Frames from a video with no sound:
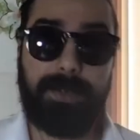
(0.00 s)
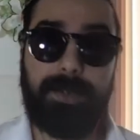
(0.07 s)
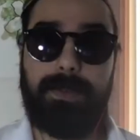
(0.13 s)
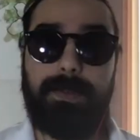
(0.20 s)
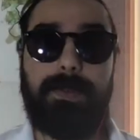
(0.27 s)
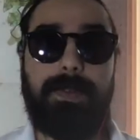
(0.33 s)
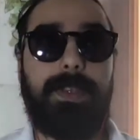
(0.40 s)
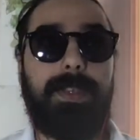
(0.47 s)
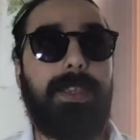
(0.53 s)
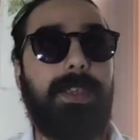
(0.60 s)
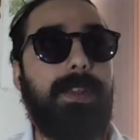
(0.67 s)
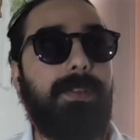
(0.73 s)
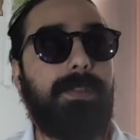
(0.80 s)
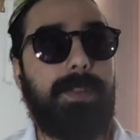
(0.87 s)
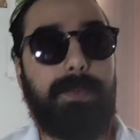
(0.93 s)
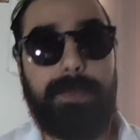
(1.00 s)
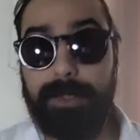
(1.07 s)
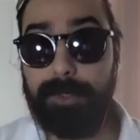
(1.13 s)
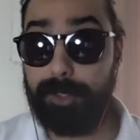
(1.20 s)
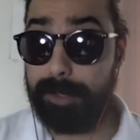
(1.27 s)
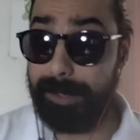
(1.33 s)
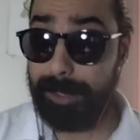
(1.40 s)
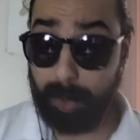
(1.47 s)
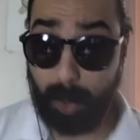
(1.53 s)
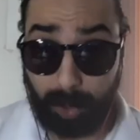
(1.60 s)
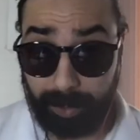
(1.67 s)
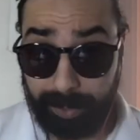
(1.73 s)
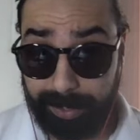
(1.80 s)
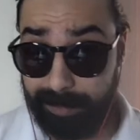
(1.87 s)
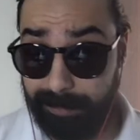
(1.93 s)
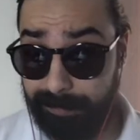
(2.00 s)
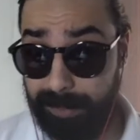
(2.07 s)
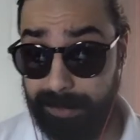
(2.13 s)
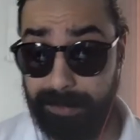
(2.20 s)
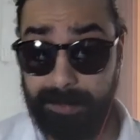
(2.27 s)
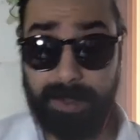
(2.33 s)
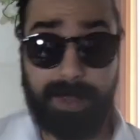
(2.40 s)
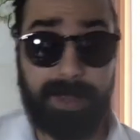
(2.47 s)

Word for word: Uh, you know, there was a Jimmy Dore interview